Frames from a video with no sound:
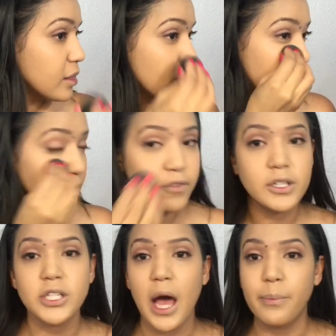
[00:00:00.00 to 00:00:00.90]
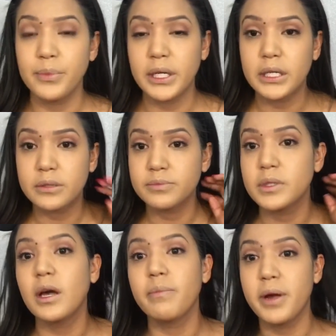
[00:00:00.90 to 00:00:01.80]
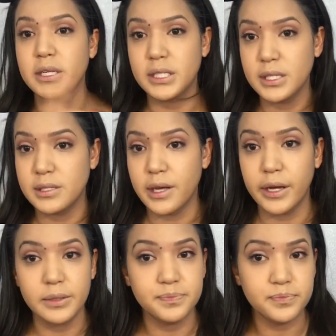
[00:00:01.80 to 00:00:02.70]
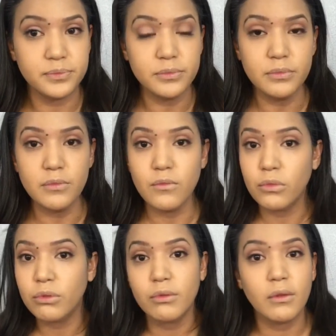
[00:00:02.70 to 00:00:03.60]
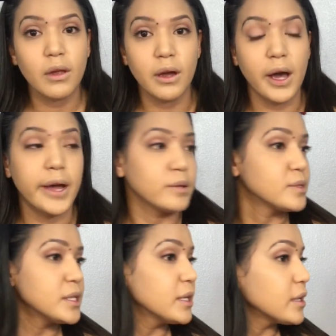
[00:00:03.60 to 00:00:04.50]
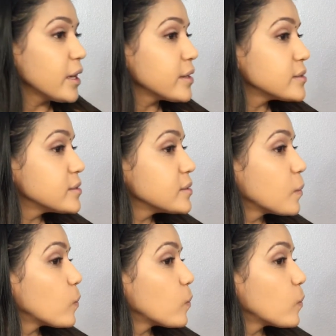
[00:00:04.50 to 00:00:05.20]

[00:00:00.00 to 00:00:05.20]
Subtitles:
the coverage happening compared to this side. I don't see it, guys.